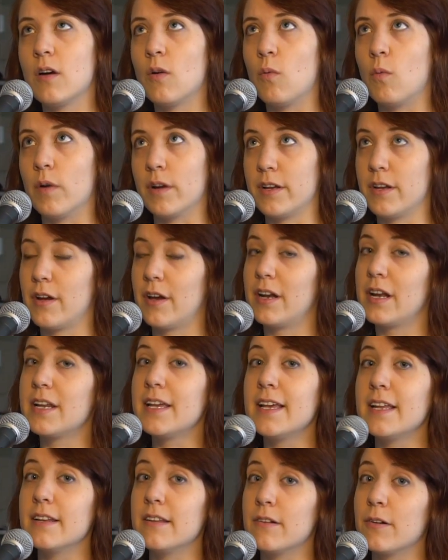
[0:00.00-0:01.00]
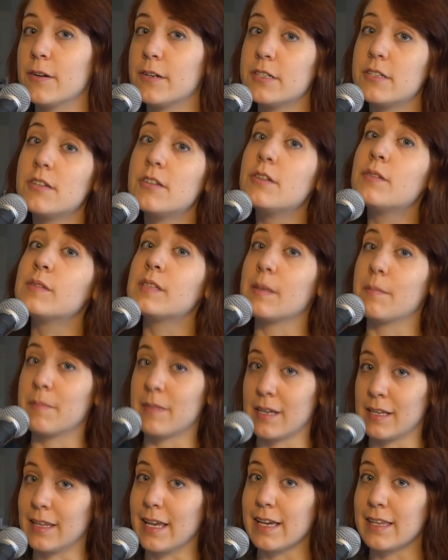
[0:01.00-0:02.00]
what are you going to need in order to do
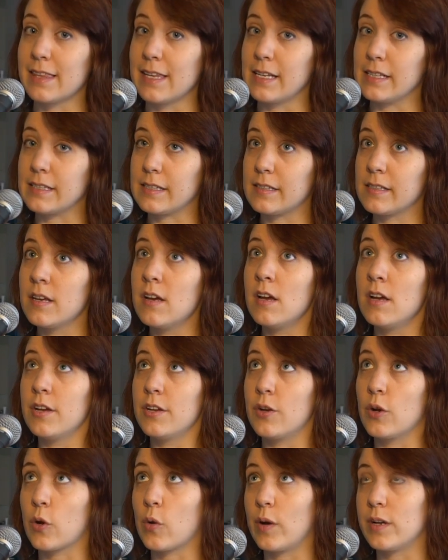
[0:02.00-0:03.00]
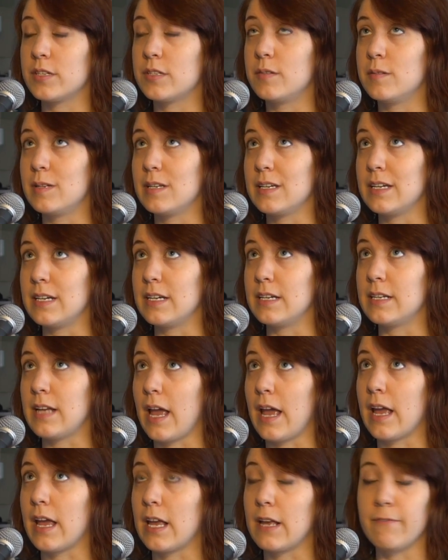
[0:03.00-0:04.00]
something like this? You're going to need
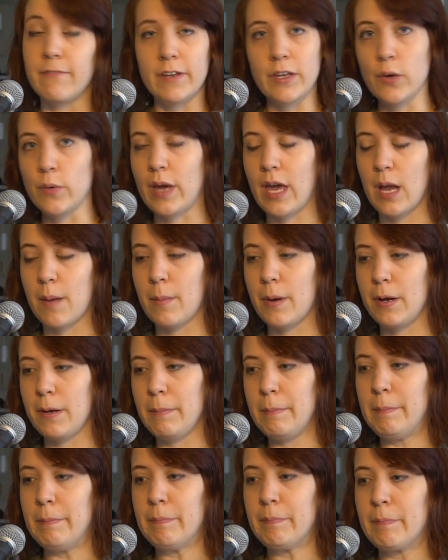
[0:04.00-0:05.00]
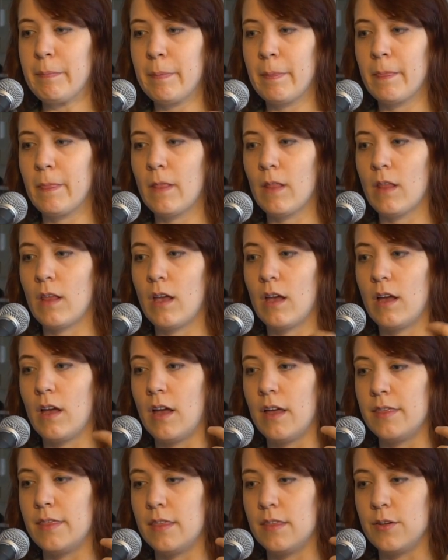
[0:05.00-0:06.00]
a video camera.
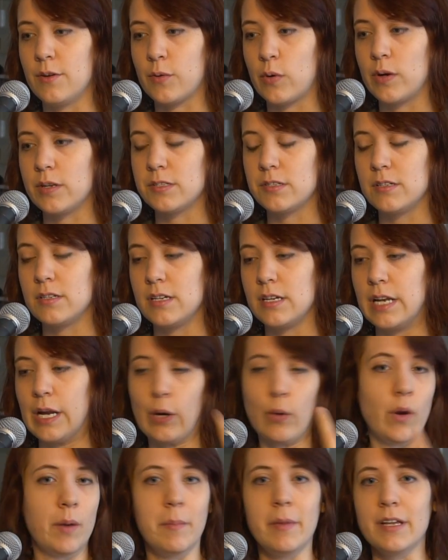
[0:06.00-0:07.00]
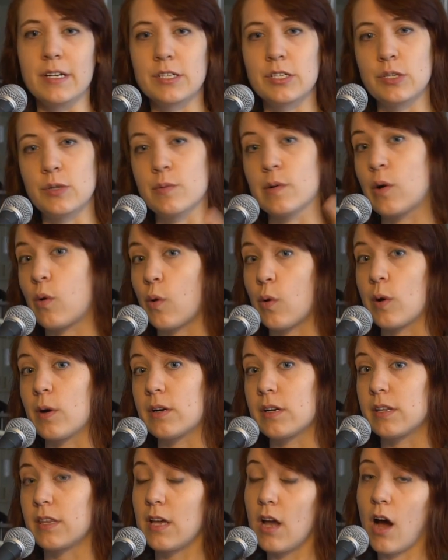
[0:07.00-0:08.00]
You're going to need equipment to
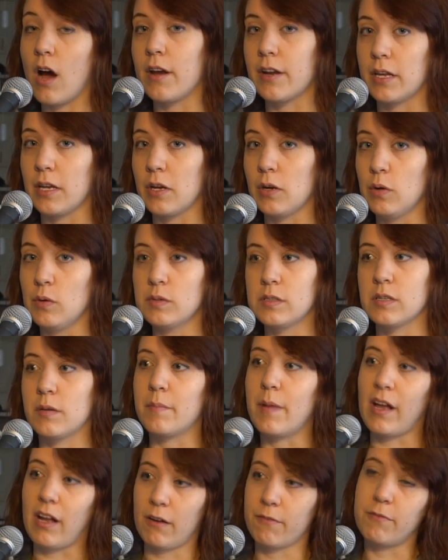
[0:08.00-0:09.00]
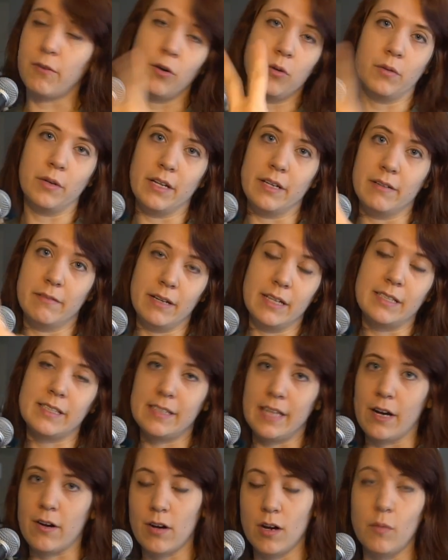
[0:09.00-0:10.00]
record the audio, so microphone and
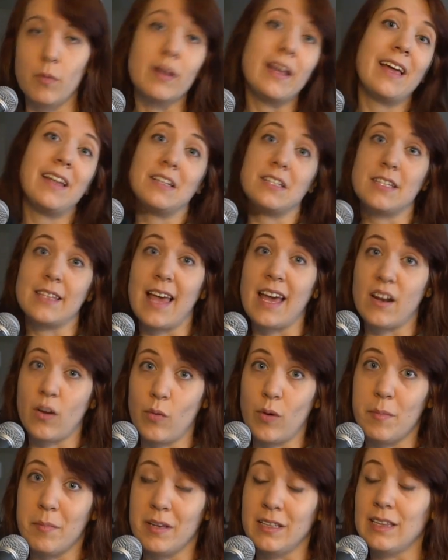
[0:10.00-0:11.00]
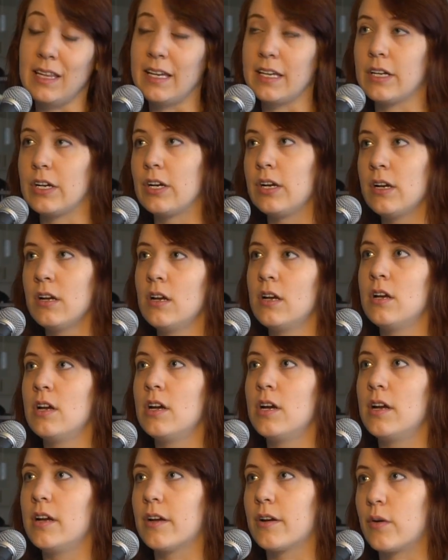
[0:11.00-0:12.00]
etc. We'll get into that equipment later.
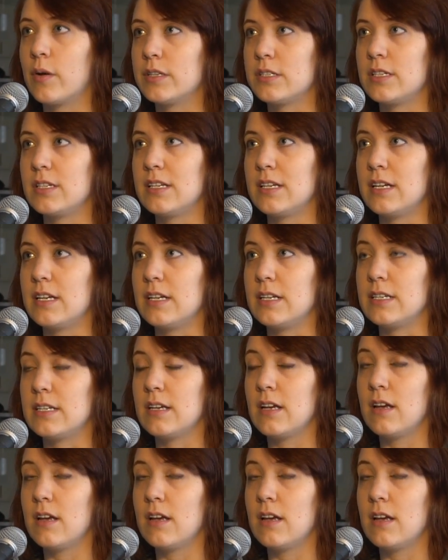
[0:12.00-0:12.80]
You're going to need